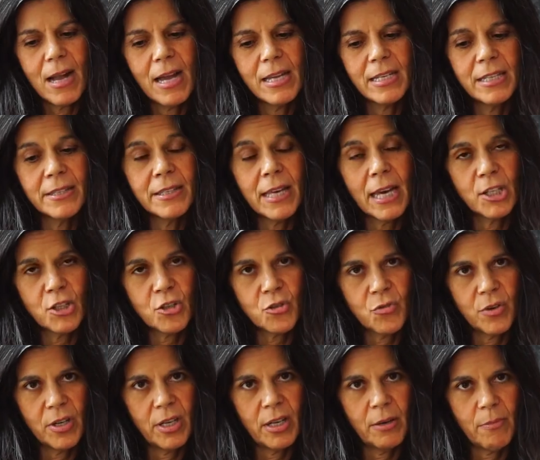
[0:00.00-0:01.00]
And in that
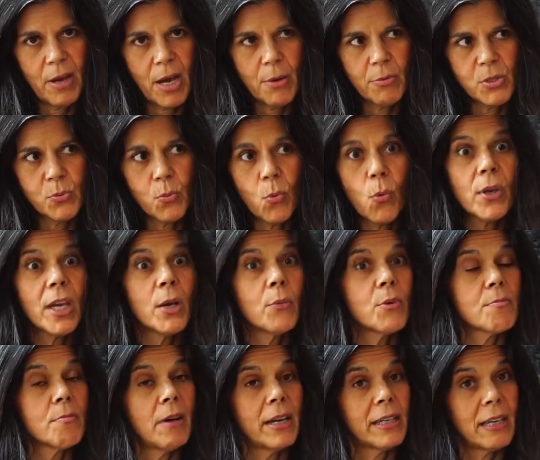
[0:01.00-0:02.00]
dream, I was walking with
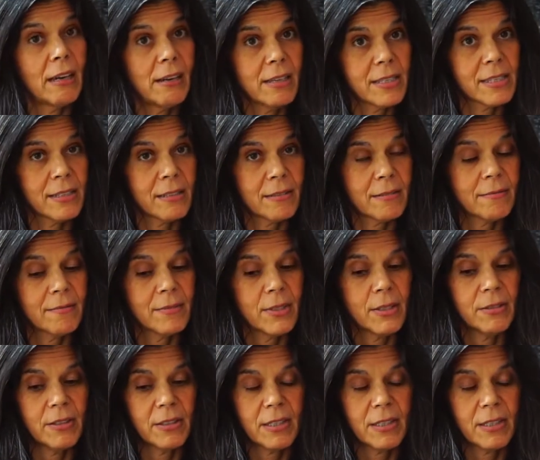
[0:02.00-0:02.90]
my cousin in the